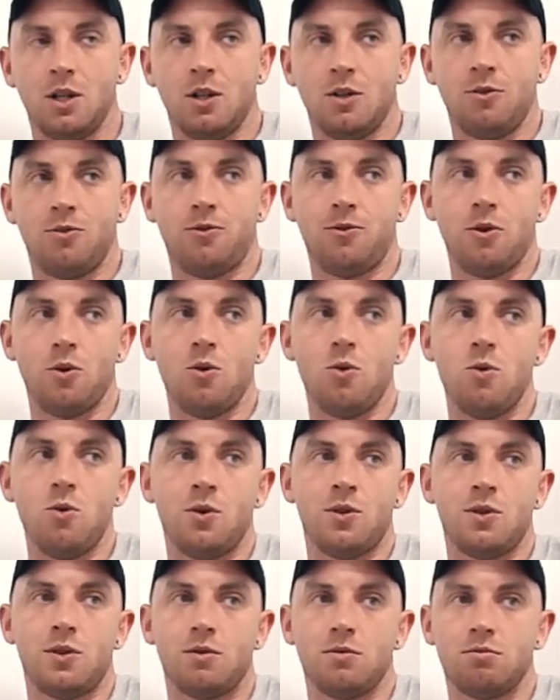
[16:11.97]

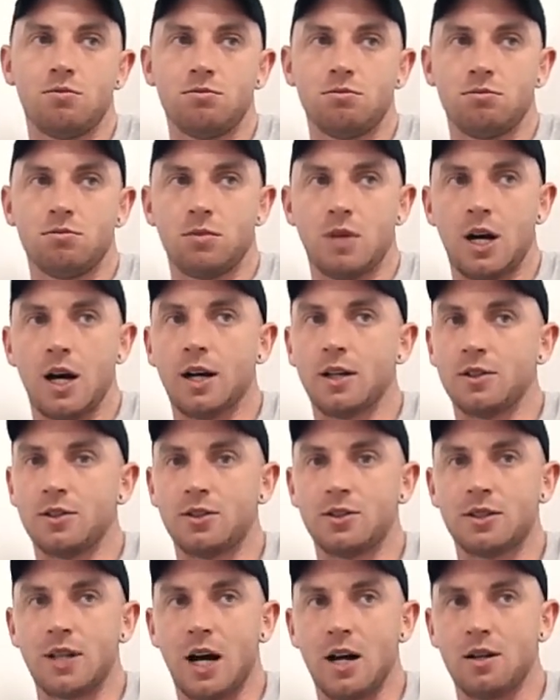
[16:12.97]
Food has
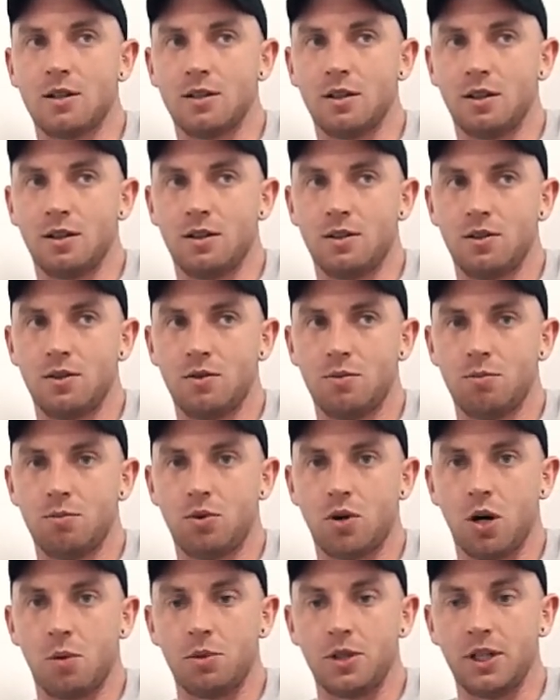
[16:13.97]
started
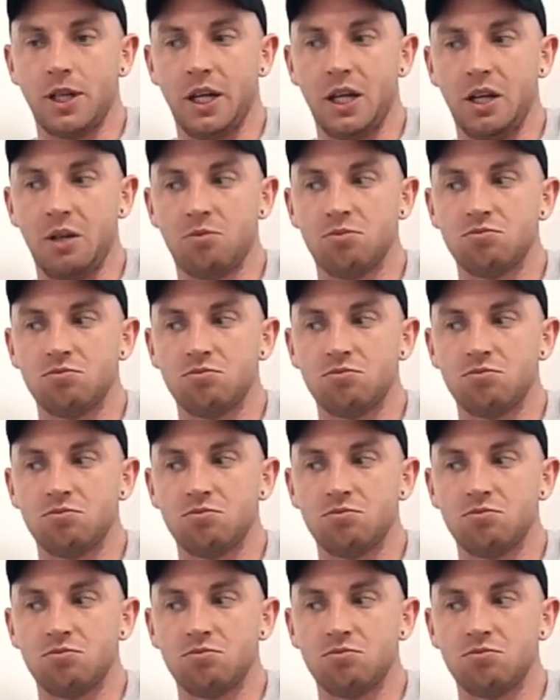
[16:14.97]
probably